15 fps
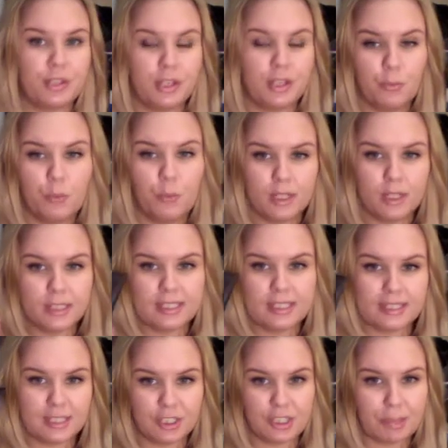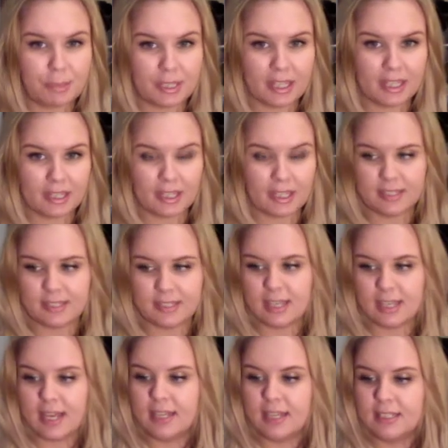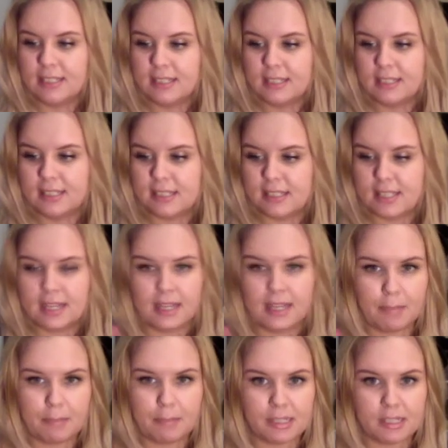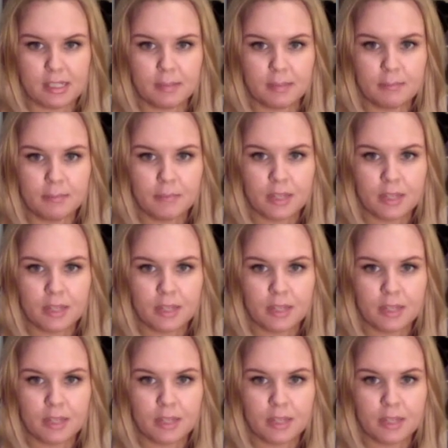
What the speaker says: One is the Gemma Kid Light as Air. This is in light medium.